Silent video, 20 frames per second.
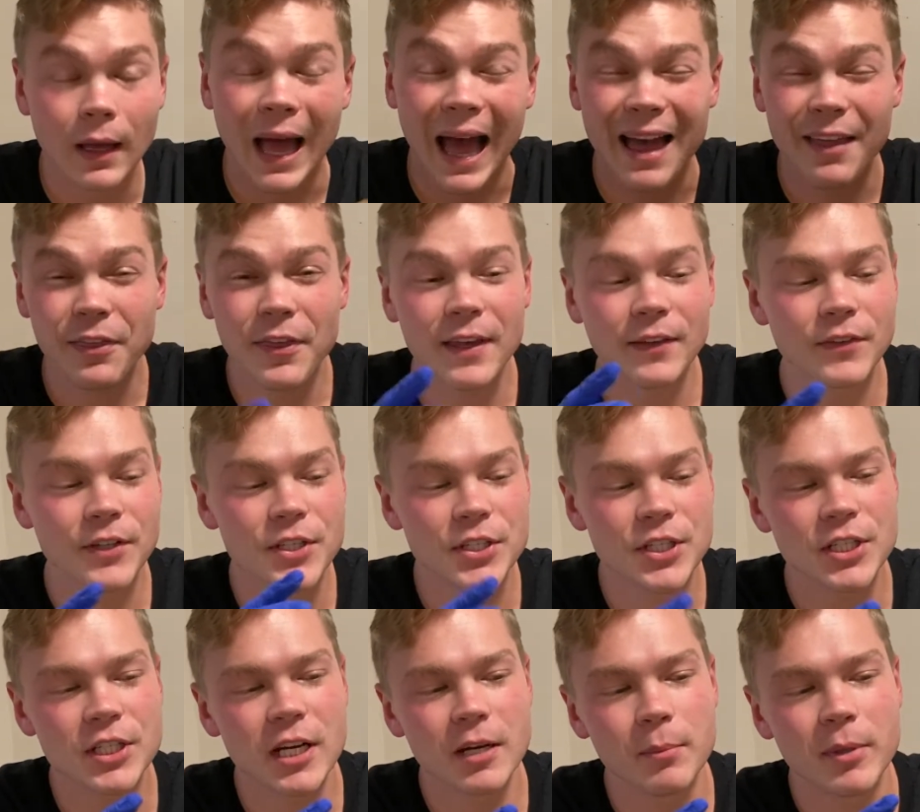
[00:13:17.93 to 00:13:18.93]
I think this is
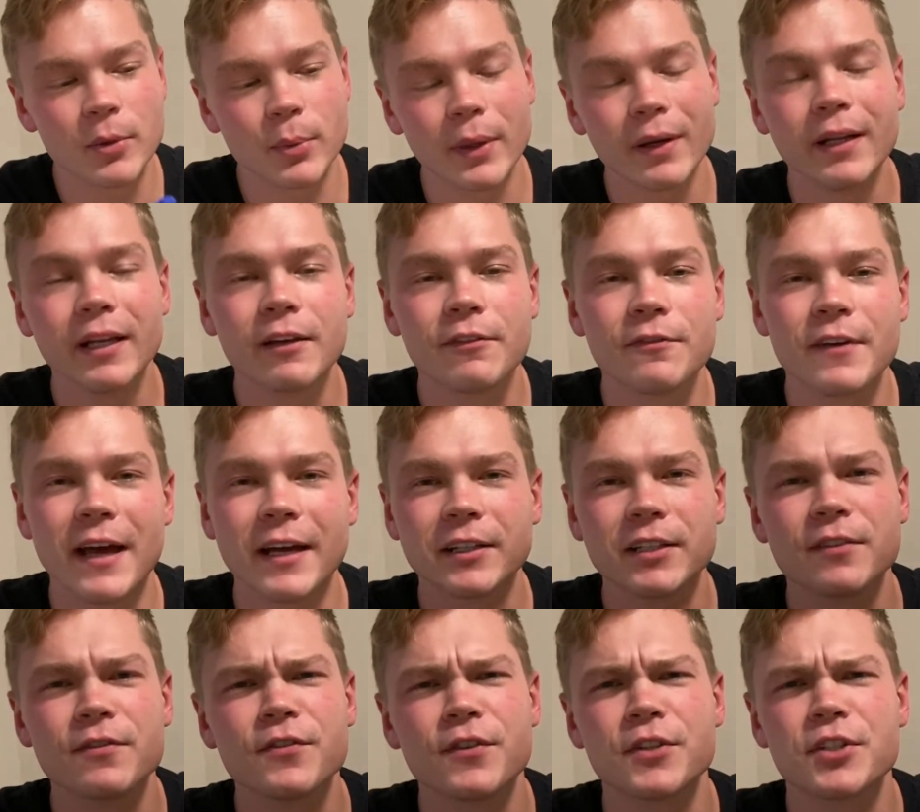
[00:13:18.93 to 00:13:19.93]
going to be really
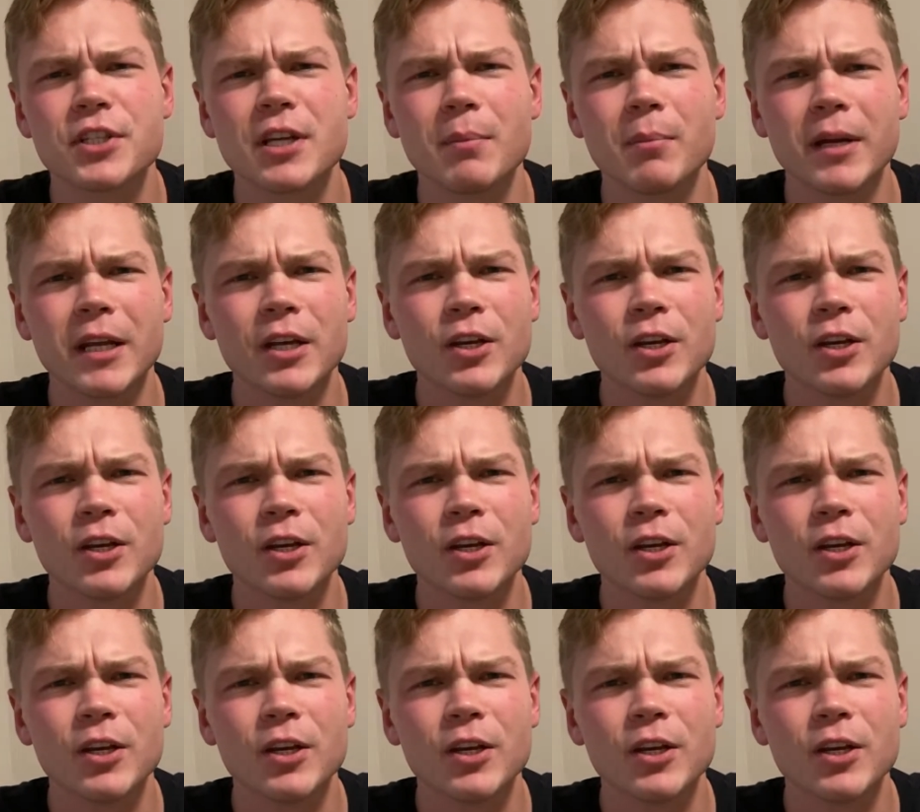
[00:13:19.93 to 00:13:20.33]
effective for somebody